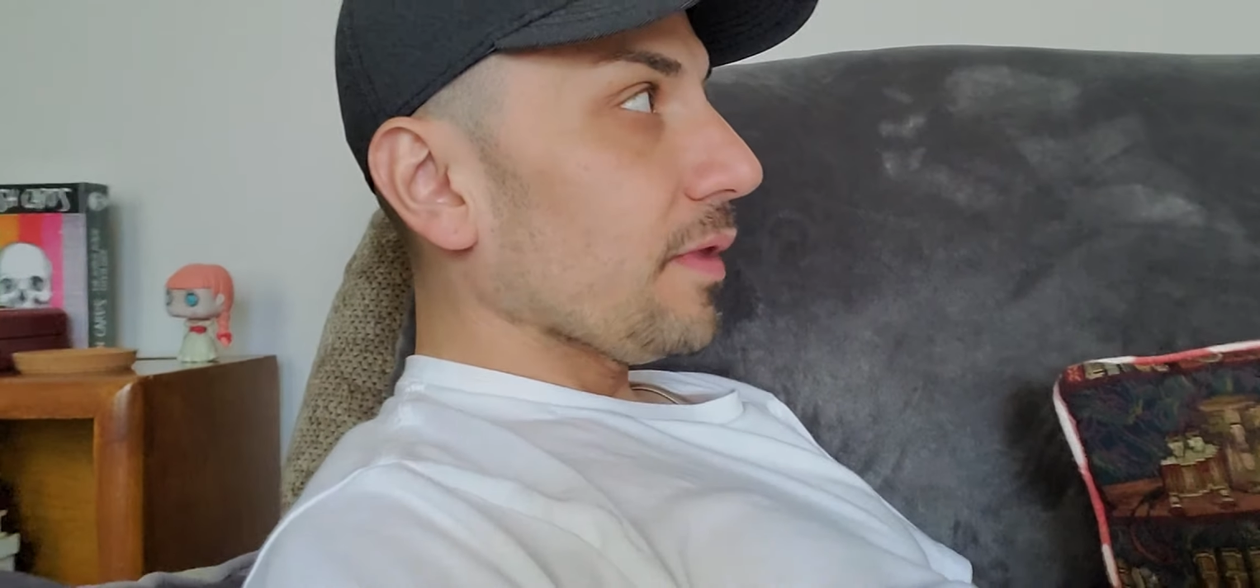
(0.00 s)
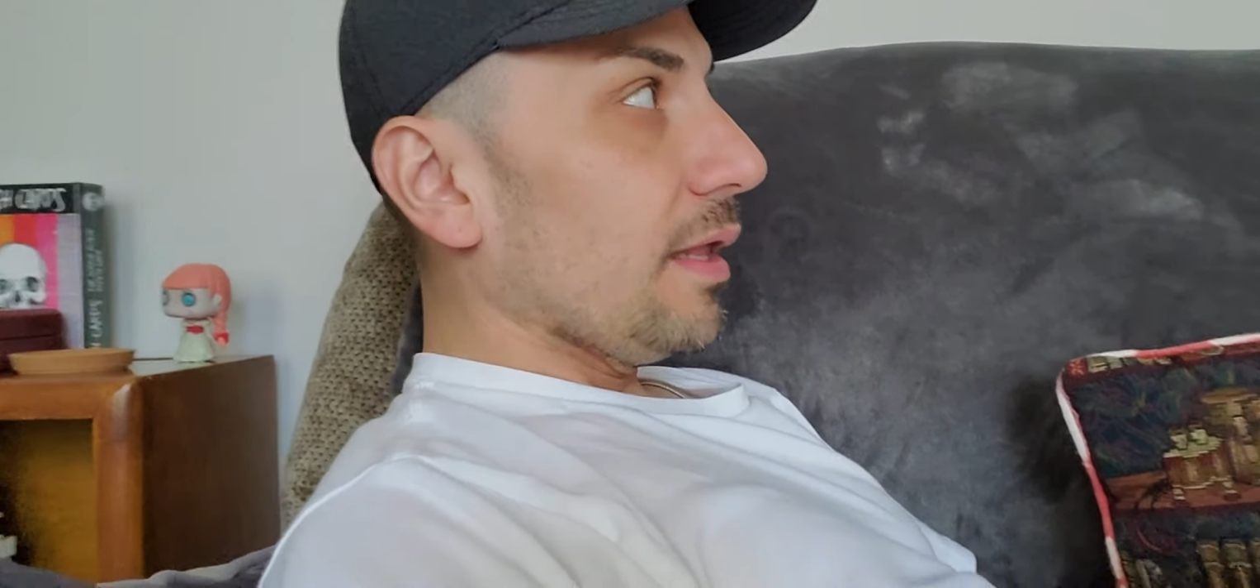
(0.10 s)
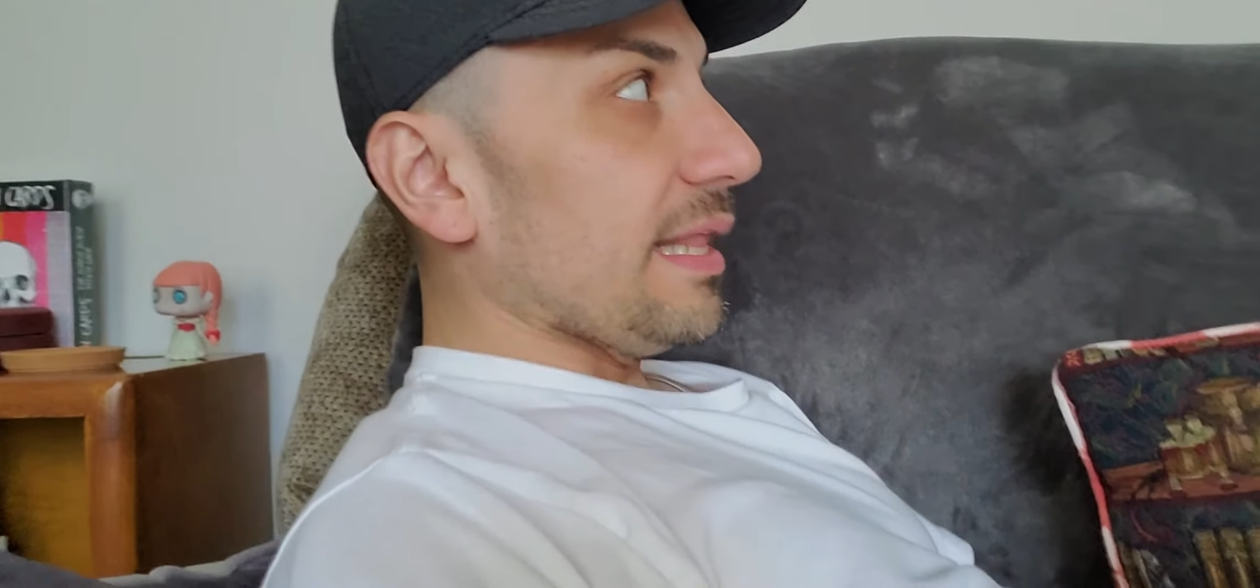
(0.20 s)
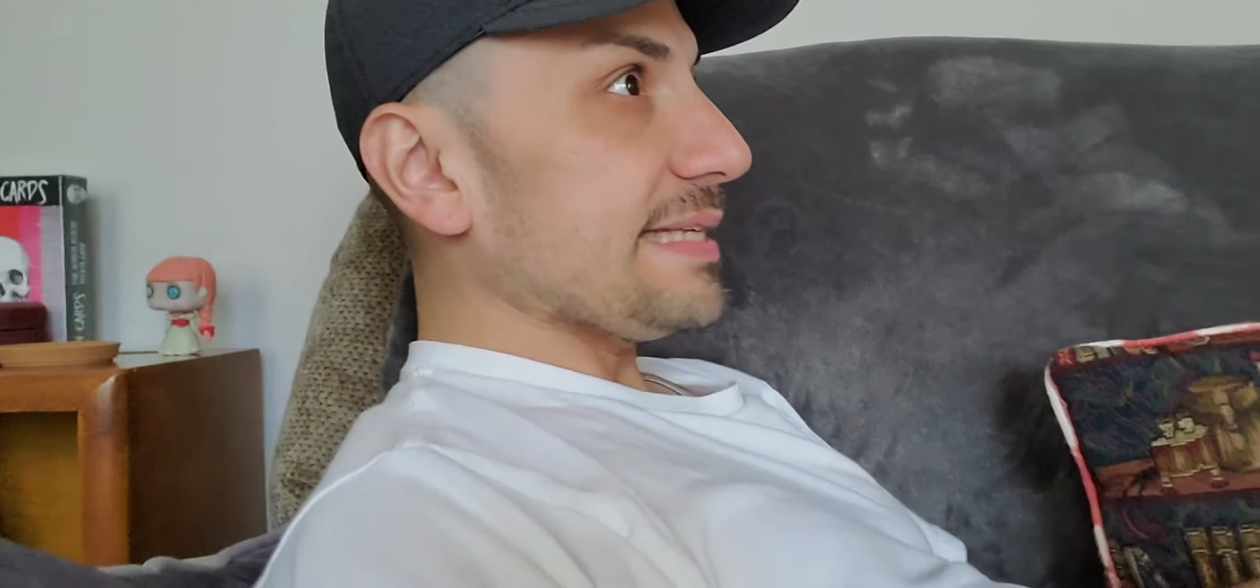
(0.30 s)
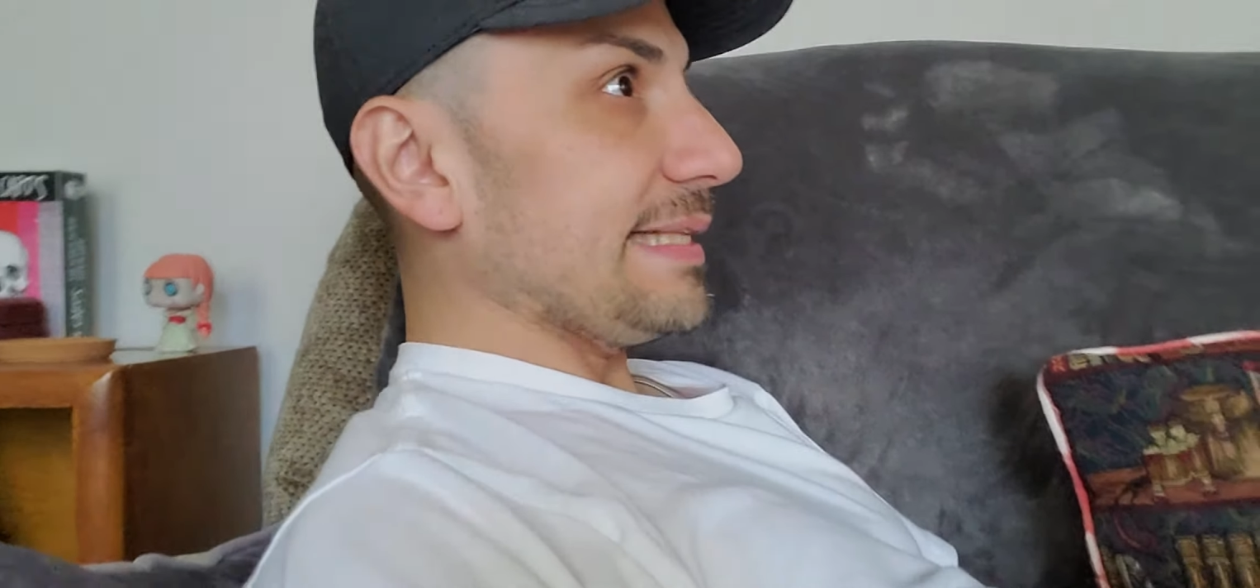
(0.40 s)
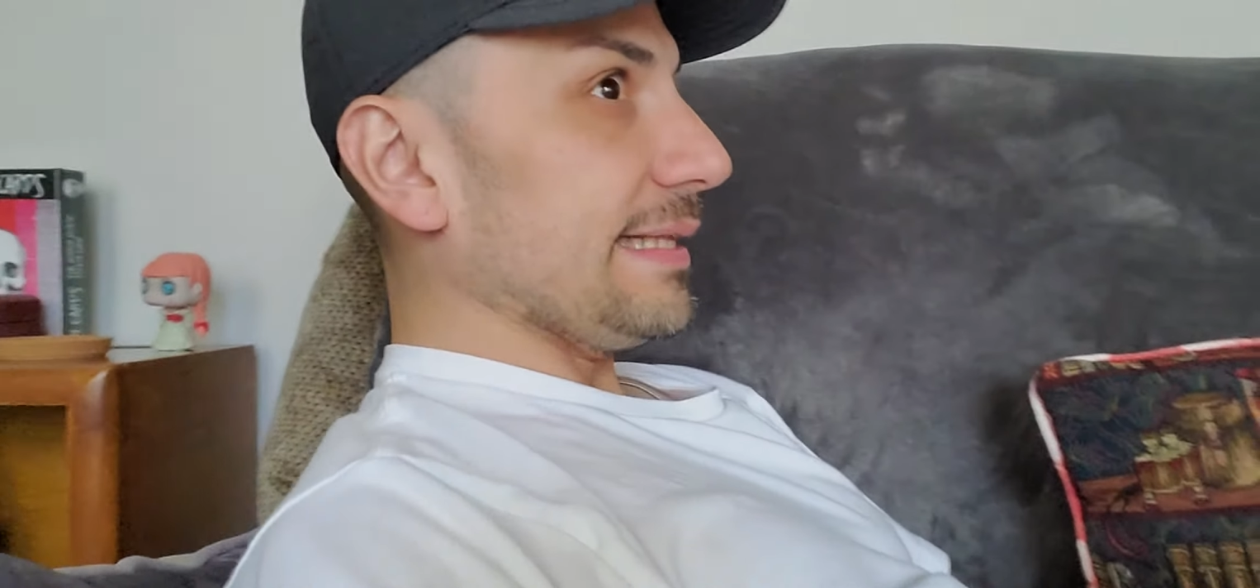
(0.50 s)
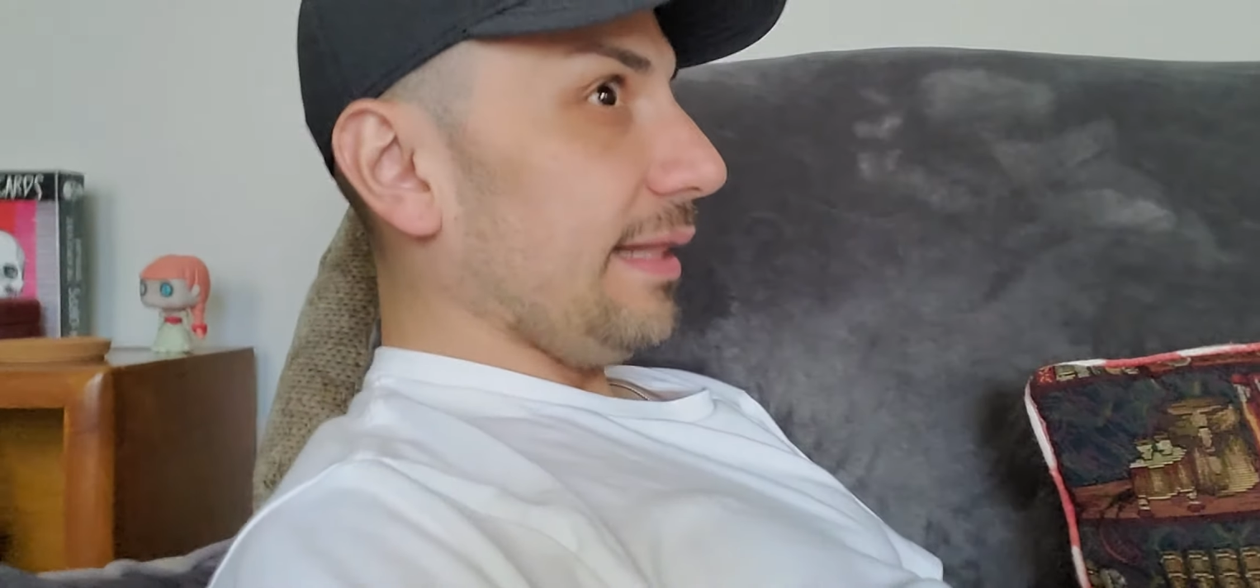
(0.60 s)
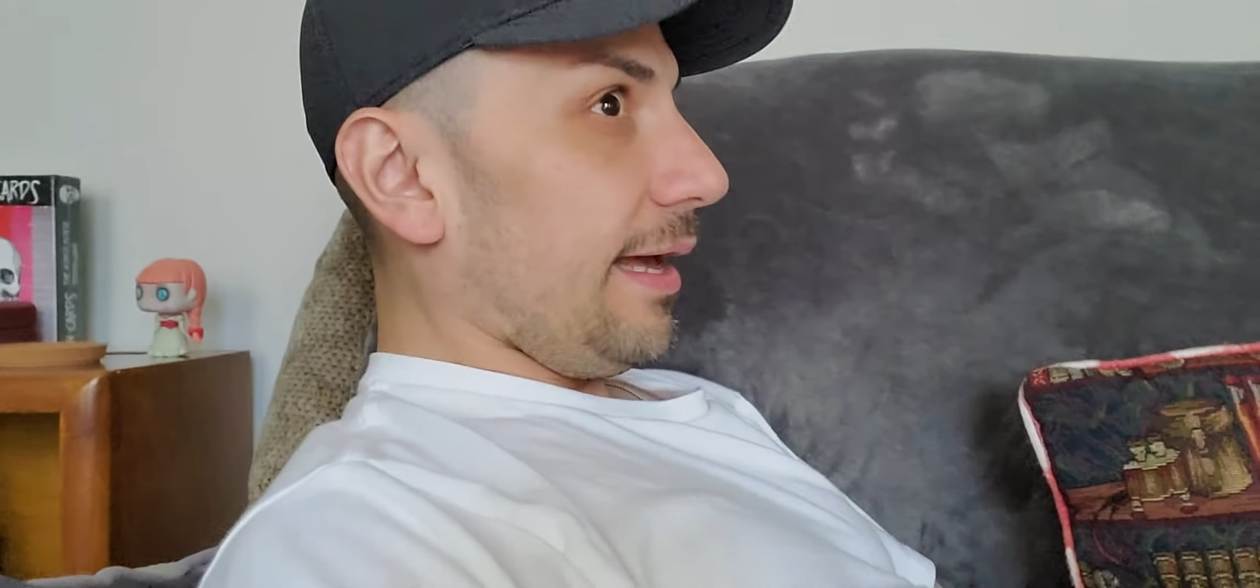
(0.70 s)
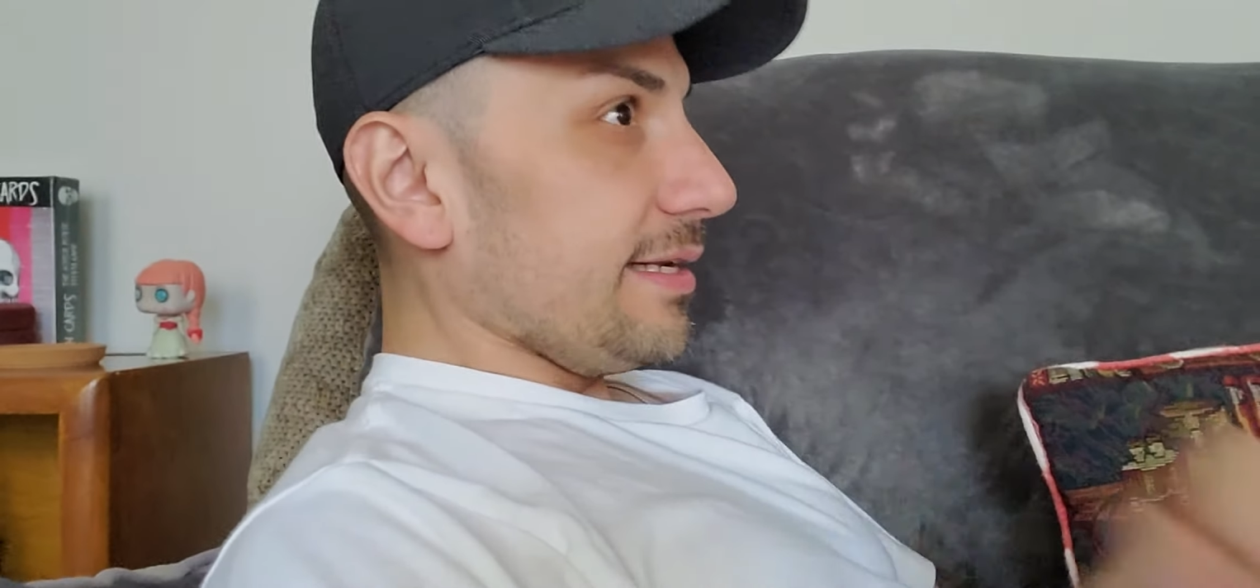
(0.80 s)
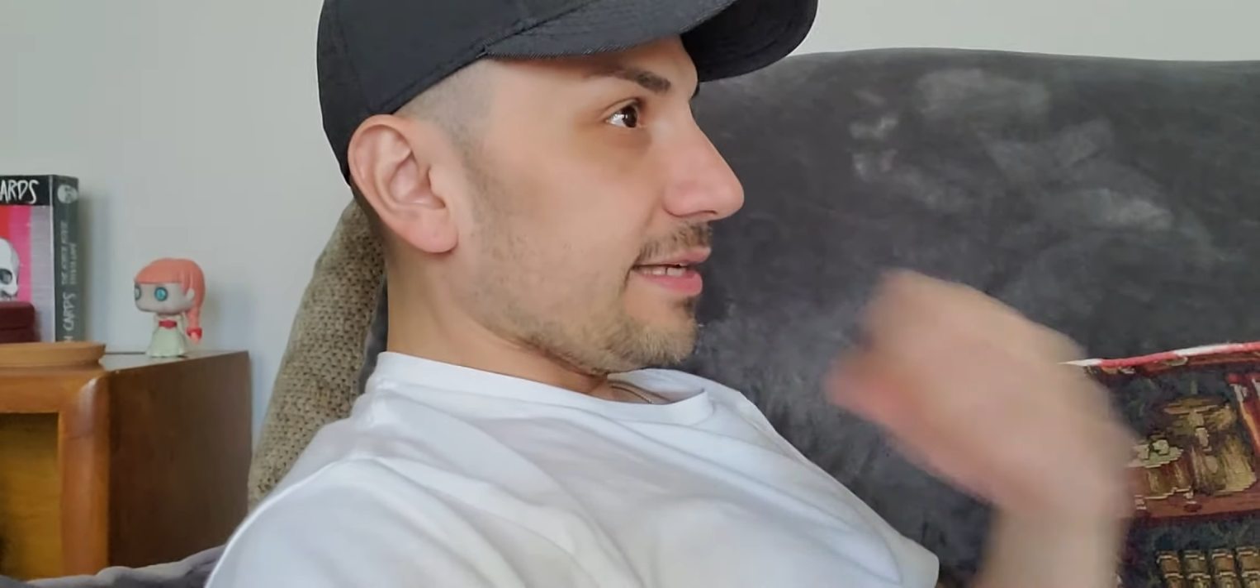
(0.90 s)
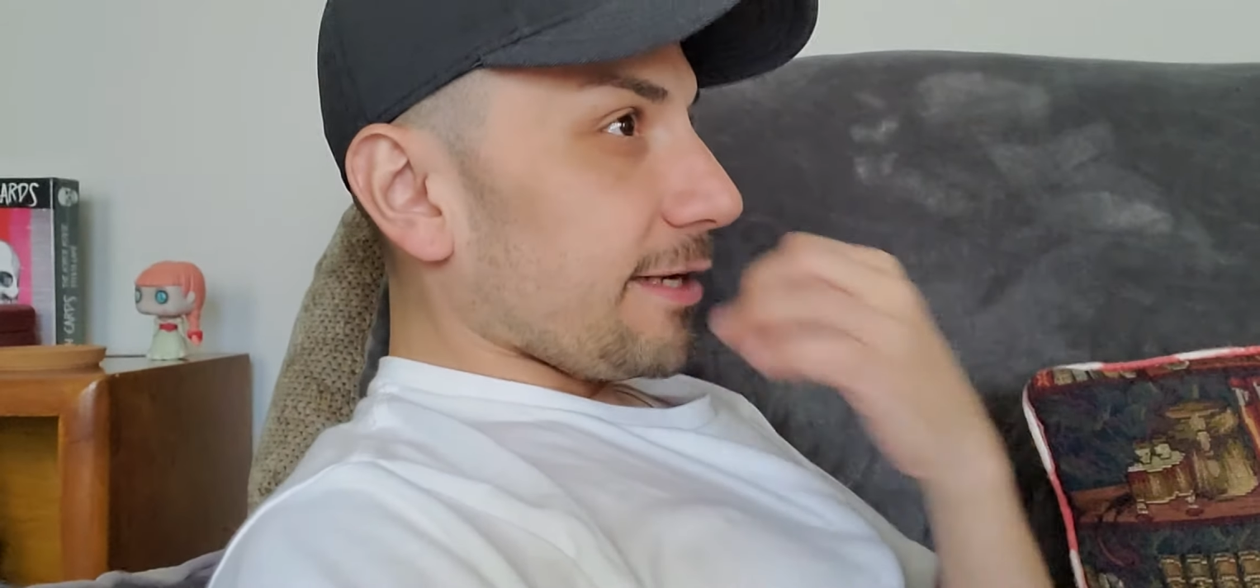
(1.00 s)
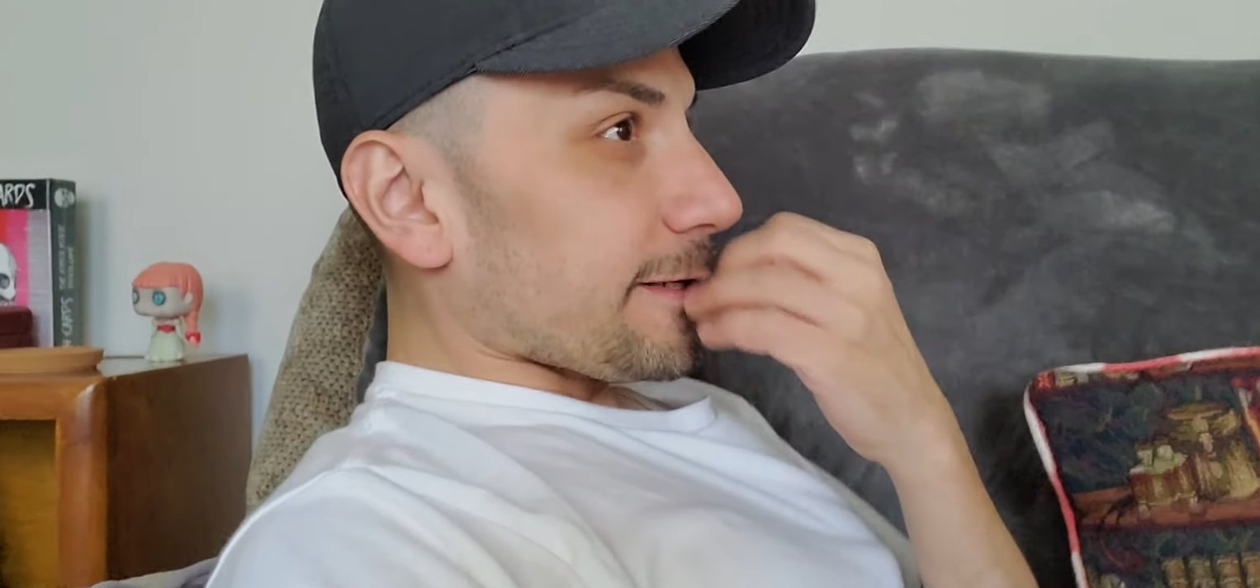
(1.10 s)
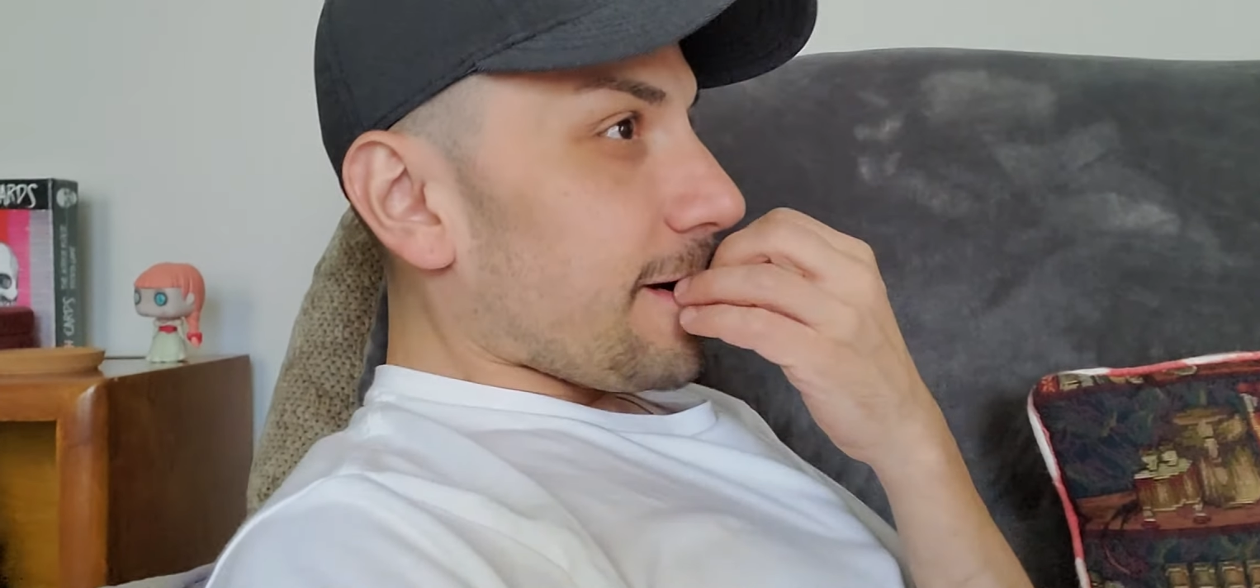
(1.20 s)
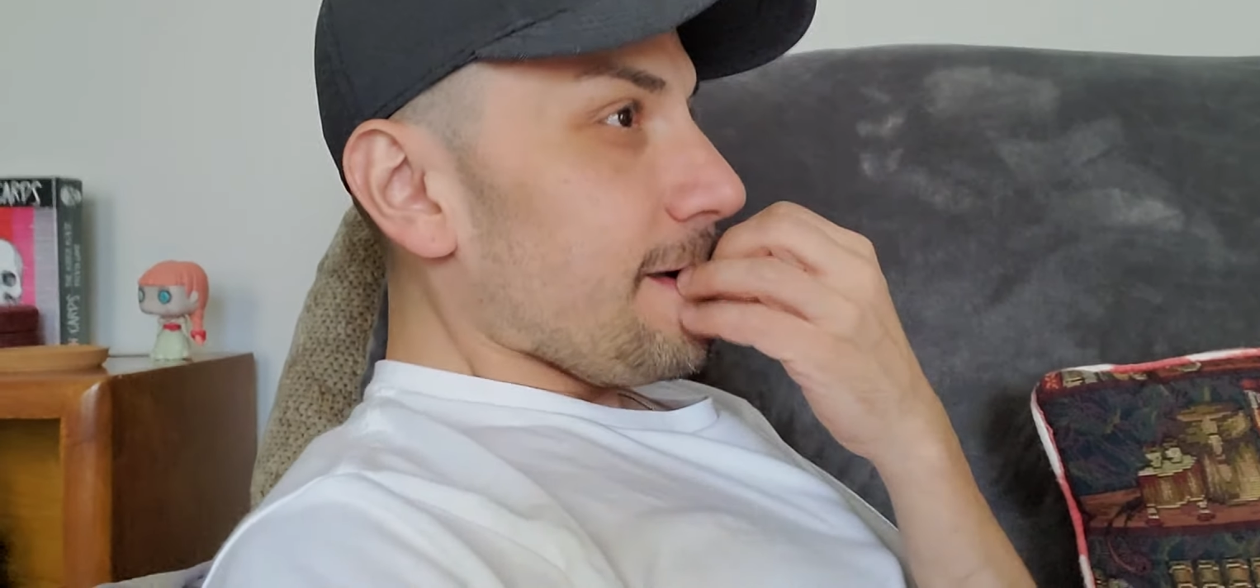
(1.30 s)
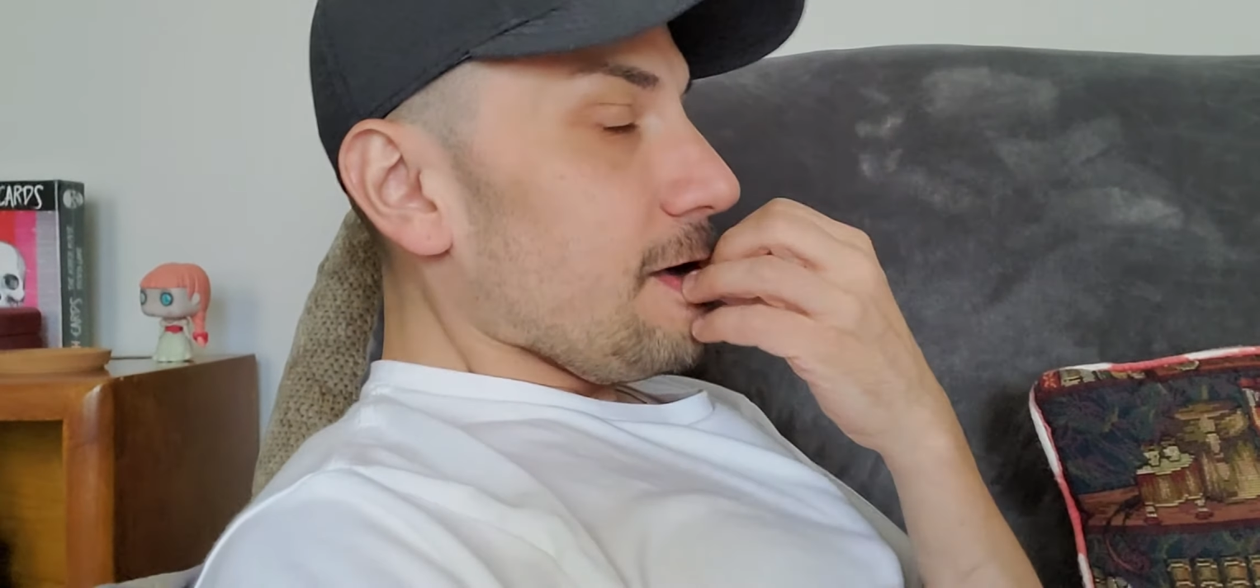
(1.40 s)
let's get to the lie detector.